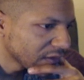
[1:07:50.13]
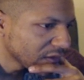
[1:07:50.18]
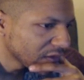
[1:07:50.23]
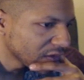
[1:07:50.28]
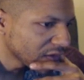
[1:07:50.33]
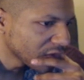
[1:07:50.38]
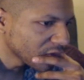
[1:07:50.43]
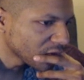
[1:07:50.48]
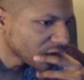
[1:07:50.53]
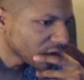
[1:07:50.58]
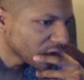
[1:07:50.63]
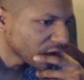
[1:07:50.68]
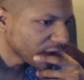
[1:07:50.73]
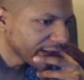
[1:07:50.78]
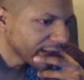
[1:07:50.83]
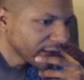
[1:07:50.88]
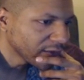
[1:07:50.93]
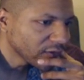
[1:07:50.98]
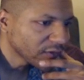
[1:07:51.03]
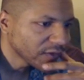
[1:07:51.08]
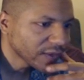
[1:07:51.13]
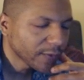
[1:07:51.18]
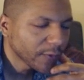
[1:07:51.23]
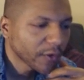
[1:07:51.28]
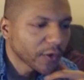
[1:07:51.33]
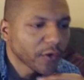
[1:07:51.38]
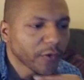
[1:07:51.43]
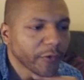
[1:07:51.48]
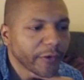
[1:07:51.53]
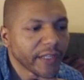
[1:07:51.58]
Those triangles that we're
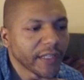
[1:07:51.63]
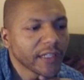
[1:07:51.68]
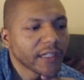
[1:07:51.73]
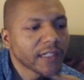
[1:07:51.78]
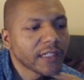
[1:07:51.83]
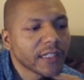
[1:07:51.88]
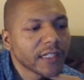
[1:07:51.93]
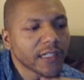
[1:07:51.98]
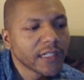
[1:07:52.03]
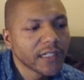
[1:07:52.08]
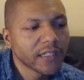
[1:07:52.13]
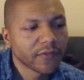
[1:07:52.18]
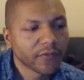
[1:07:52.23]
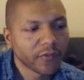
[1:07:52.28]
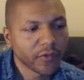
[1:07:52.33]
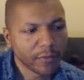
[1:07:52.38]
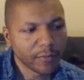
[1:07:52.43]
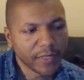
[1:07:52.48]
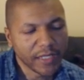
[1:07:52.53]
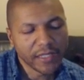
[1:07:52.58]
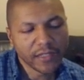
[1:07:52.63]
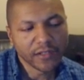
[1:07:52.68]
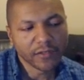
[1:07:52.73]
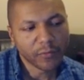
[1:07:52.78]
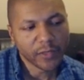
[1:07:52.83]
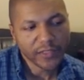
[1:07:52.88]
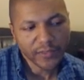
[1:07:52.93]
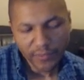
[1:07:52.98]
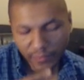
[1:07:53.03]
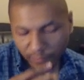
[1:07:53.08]
creating. If we'd made the
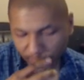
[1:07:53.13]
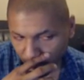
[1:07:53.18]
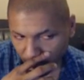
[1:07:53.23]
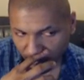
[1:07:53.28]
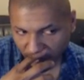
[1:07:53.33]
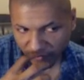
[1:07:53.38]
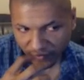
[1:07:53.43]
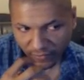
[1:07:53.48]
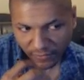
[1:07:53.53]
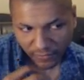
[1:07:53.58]
resolution